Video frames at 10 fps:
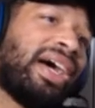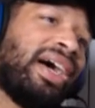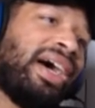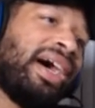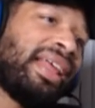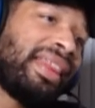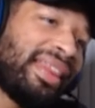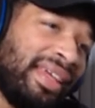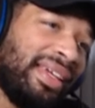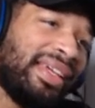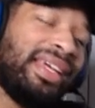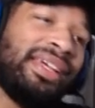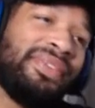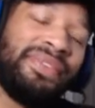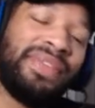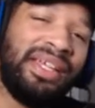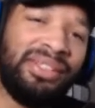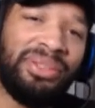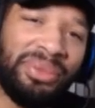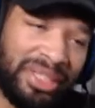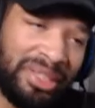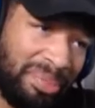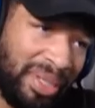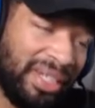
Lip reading: I think if they do get paid,